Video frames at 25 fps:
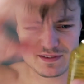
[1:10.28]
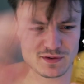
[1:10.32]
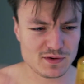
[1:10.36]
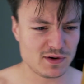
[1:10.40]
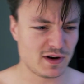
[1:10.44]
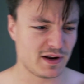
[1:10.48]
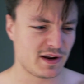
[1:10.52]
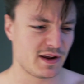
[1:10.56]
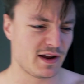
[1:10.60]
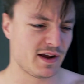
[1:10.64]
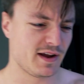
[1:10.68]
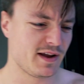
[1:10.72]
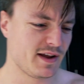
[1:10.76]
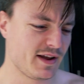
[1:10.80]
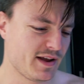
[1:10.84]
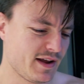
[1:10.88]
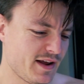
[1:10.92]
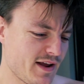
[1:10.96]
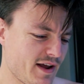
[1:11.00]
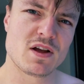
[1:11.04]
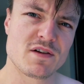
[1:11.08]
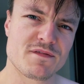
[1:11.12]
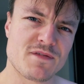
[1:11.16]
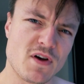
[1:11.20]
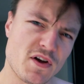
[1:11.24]
do like a
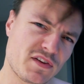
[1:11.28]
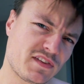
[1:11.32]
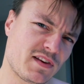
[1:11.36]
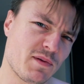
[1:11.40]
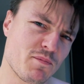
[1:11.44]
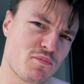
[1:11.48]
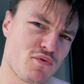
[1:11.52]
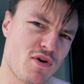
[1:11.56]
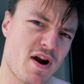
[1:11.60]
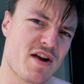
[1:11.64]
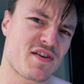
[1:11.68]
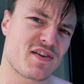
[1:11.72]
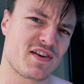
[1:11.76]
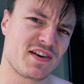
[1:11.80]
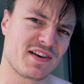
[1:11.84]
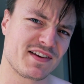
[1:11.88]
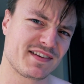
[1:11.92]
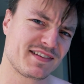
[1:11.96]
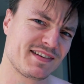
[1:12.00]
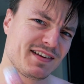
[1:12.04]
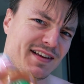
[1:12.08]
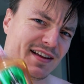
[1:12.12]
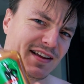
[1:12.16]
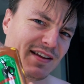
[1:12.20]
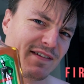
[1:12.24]
first
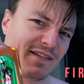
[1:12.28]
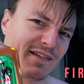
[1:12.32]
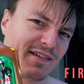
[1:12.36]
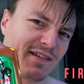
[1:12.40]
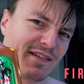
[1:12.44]
impressions.